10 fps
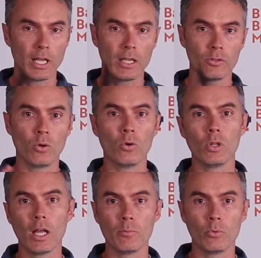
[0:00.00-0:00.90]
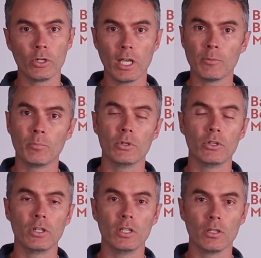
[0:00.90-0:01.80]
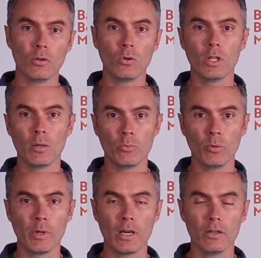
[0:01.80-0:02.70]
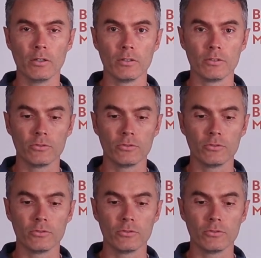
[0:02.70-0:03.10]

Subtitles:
it has a whole lot more capability and a whole lot more power.